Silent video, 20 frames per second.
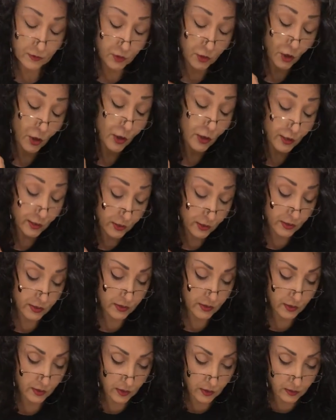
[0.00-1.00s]

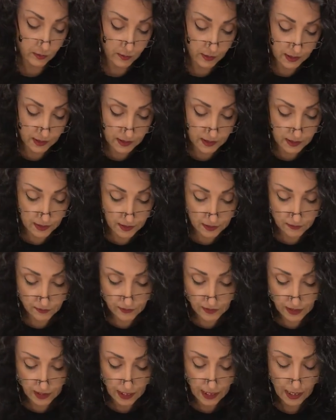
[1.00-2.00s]
darts on my
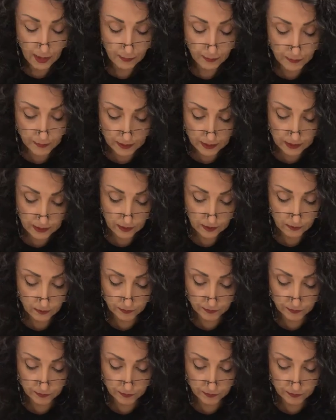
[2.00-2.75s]
sleeve cap, but